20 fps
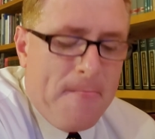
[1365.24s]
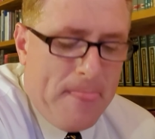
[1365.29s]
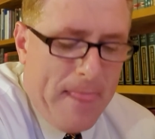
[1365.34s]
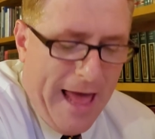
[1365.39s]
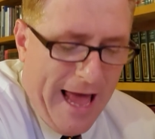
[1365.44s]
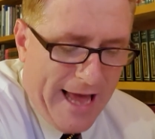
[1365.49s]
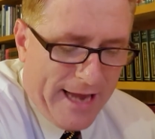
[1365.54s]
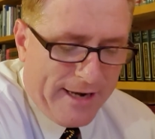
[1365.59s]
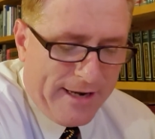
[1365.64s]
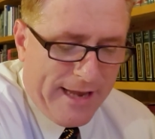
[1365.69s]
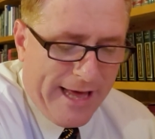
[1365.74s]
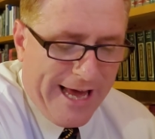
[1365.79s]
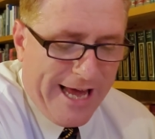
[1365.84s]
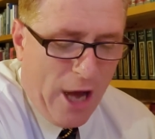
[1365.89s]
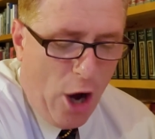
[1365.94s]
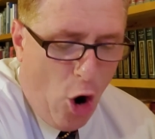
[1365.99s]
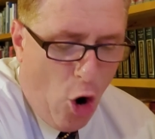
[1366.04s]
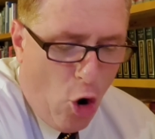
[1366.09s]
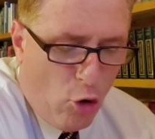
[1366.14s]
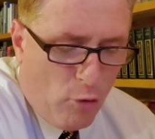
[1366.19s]
and
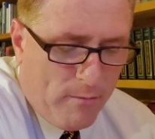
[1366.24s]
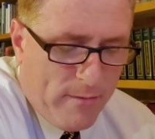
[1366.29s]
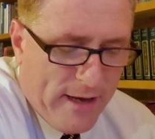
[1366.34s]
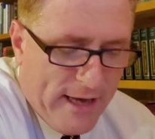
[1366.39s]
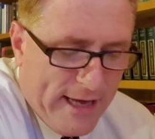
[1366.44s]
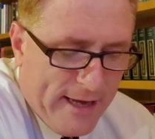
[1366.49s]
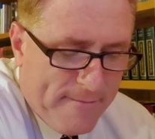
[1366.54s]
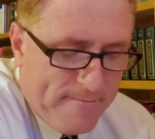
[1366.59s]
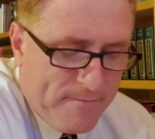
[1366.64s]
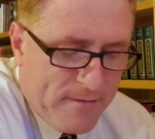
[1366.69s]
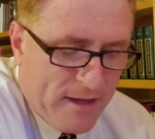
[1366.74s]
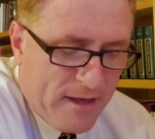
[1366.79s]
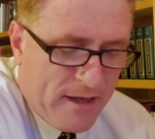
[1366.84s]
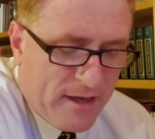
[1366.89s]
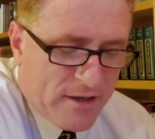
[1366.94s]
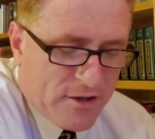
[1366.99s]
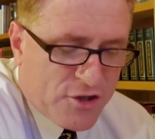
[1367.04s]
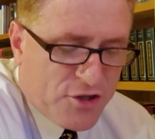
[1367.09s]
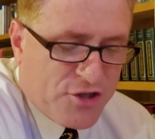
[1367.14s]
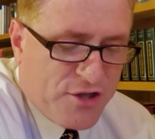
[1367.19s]
Naomi
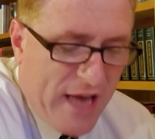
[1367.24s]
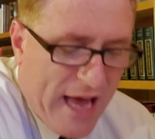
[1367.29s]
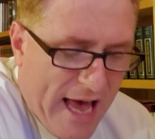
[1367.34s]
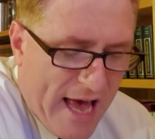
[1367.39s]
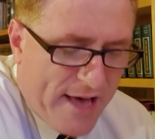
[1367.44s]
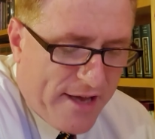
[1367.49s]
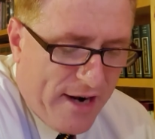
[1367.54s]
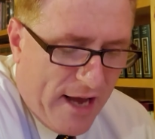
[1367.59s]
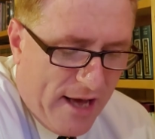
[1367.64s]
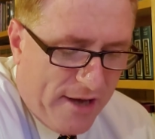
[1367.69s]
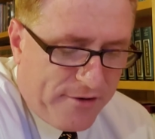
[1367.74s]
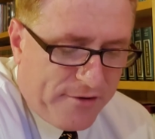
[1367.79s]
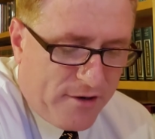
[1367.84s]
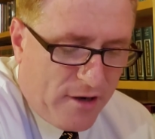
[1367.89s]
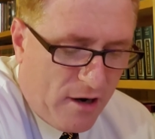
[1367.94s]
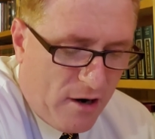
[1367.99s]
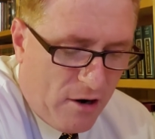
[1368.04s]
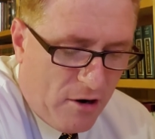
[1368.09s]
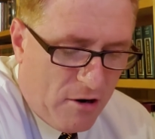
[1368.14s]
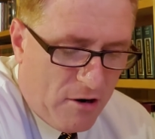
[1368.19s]
said
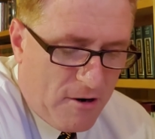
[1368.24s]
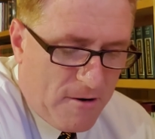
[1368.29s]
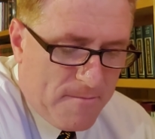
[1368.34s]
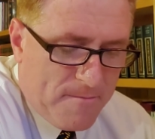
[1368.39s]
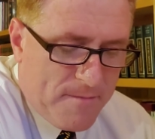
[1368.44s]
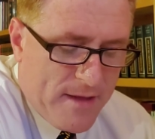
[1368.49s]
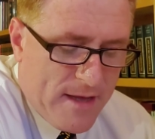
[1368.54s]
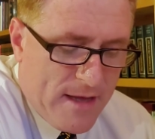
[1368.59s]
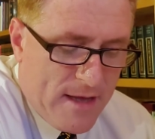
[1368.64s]
unto her,